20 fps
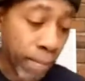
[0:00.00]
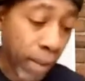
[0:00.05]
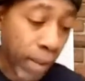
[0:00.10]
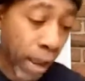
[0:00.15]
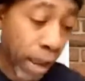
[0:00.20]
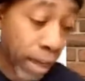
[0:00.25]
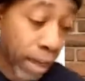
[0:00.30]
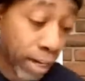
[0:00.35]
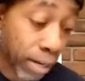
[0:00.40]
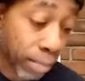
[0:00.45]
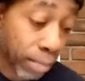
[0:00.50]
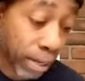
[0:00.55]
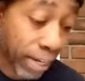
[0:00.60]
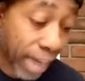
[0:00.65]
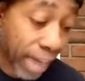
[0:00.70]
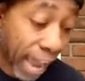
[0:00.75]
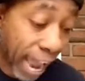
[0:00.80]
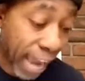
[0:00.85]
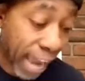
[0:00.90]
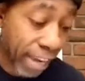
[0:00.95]
Number
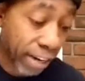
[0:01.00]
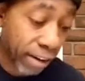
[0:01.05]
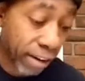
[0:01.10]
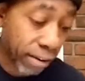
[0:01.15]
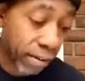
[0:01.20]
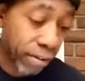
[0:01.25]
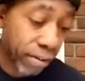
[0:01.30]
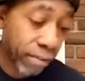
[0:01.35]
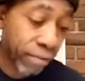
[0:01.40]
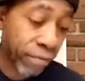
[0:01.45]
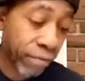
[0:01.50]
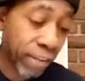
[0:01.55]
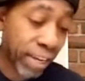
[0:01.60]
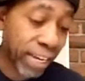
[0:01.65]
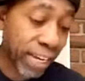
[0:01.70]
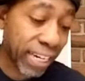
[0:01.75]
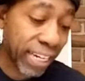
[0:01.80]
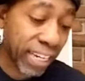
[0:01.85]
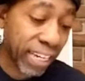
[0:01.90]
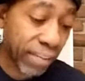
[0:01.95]
9,
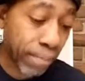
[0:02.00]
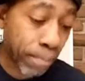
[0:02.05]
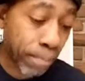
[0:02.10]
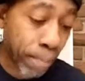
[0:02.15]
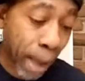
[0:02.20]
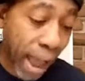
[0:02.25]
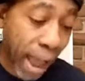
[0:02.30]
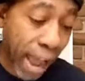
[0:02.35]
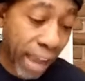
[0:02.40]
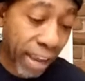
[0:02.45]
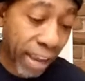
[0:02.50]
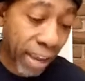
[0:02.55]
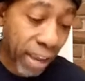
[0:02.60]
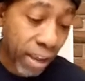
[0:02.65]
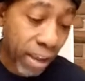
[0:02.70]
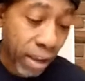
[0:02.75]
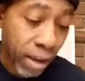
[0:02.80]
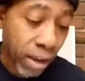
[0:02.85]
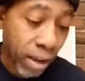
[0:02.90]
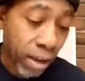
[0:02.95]
Fig Leaf
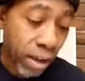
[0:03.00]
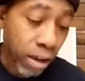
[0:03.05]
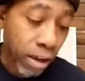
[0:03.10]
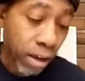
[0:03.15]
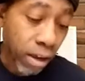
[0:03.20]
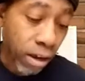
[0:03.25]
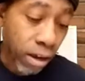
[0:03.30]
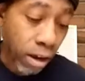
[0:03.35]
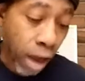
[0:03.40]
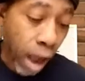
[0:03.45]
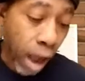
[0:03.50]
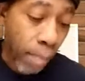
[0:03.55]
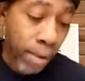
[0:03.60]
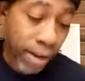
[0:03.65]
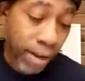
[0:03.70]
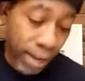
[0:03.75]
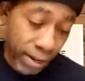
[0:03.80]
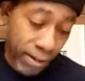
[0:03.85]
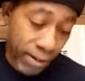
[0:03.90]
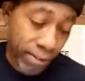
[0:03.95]

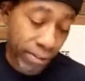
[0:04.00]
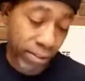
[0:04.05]
Bi-Carbonate.